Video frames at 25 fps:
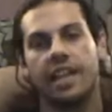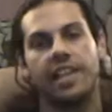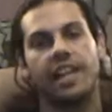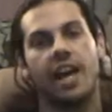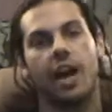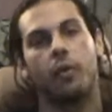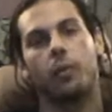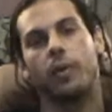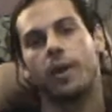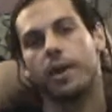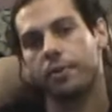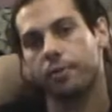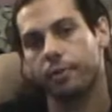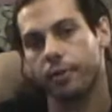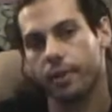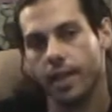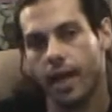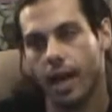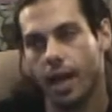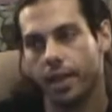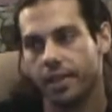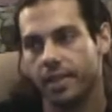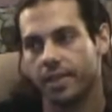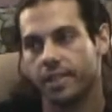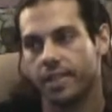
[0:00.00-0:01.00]
Now, whether or
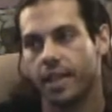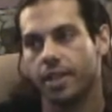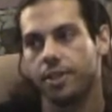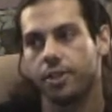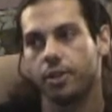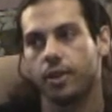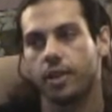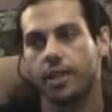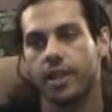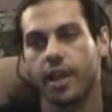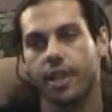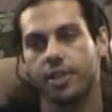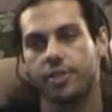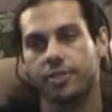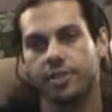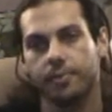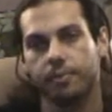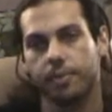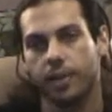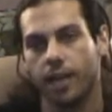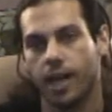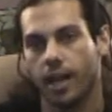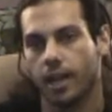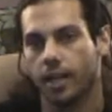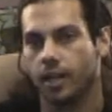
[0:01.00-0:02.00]
not Nintendo can
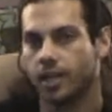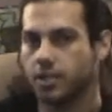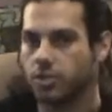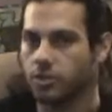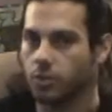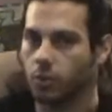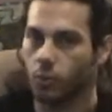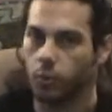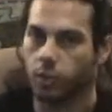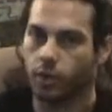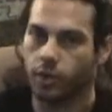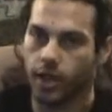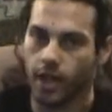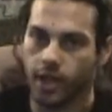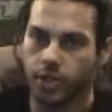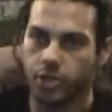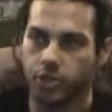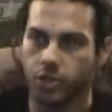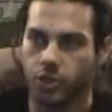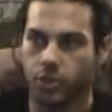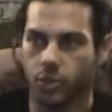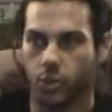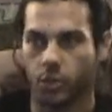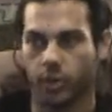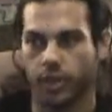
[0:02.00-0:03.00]
actually block this, we're not
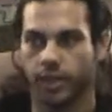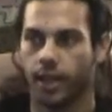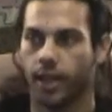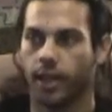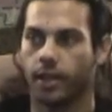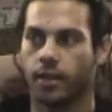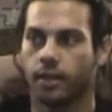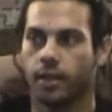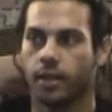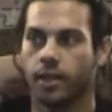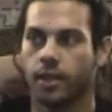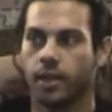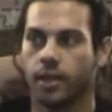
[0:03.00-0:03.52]
sure yet.